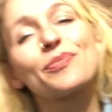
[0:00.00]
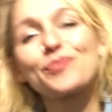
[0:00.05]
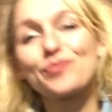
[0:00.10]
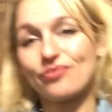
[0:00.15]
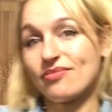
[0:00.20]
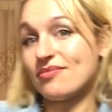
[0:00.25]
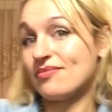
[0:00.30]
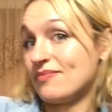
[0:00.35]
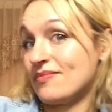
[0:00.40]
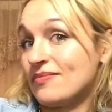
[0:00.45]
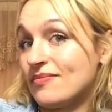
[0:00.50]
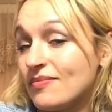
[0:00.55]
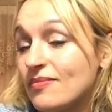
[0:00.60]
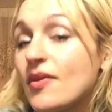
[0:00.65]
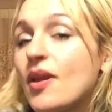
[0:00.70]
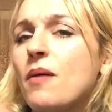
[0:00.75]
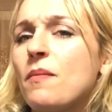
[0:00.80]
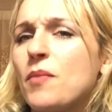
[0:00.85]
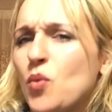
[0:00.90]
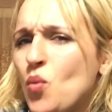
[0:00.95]
if I
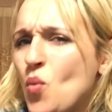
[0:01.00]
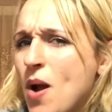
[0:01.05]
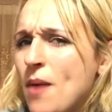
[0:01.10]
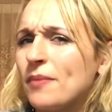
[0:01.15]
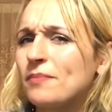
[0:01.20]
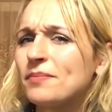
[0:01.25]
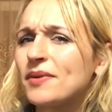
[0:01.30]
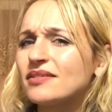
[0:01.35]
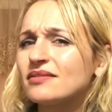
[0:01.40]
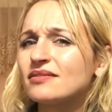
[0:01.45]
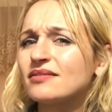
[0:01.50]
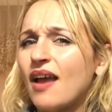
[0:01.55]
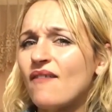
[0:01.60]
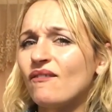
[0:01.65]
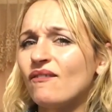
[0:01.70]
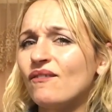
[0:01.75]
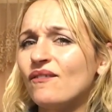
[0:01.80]
haven't done so myself.